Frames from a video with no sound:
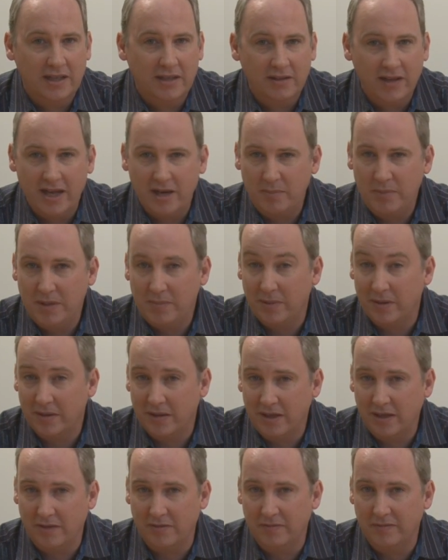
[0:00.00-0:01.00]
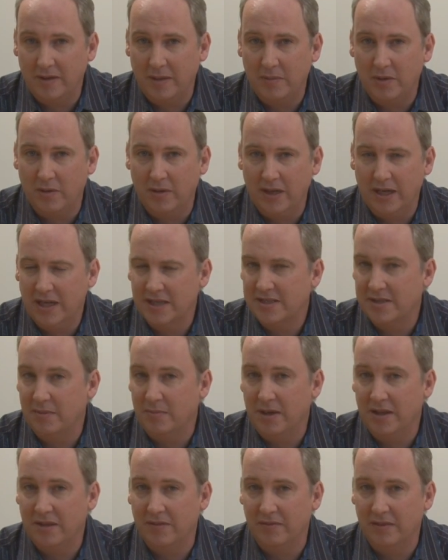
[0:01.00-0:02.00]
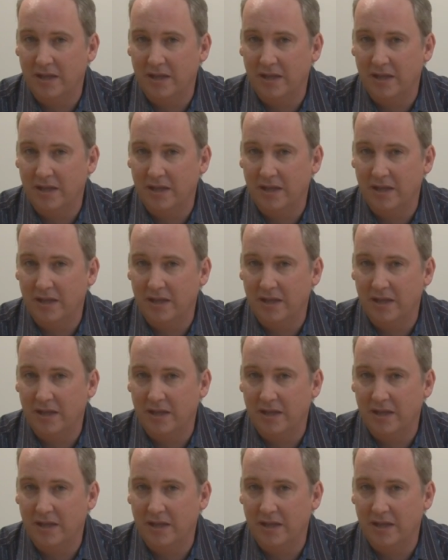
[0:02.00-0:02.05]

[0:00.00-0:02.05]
and a lot of people think of February as the month